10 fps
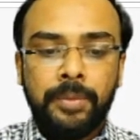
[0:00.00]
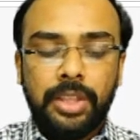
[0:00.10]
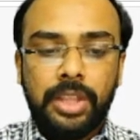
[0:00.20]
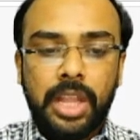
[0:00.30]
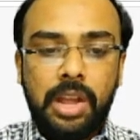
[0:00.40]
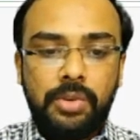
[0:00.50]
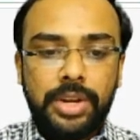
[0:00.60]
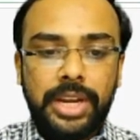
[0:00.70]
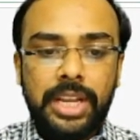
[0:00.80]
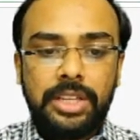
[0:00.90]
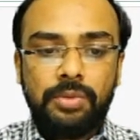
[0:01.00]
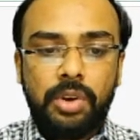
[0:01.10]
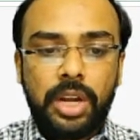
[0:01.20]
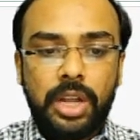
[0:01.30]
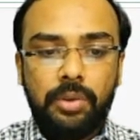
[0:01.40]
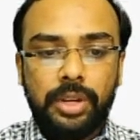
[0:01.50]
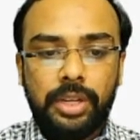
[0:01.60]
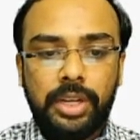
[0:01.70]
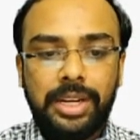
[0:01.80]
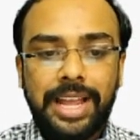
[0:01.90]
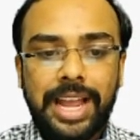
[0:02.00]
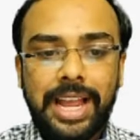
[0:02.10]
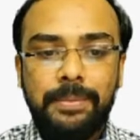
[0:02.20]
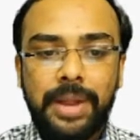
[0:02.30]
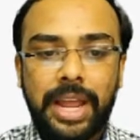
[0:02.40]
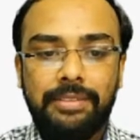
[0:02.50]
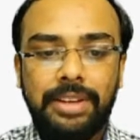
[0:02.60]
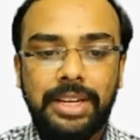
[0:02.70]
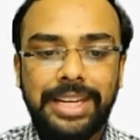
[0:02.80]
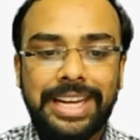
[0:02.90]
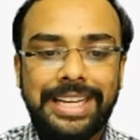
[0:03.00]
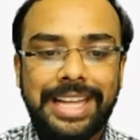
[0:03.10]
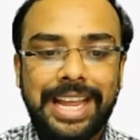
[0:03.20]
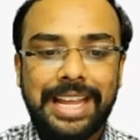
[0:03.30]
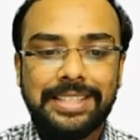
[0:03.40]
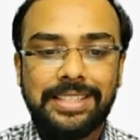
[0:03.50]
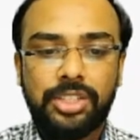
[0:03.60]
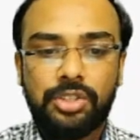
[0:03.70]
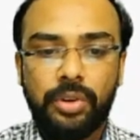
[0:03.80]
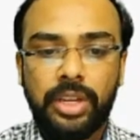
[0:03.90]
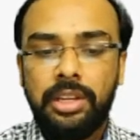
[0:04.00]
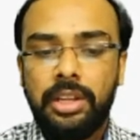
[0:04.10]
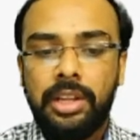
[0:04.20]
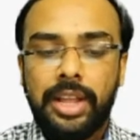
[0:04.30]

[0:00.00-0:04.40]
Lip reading: Now next what I have created, I am having data as a string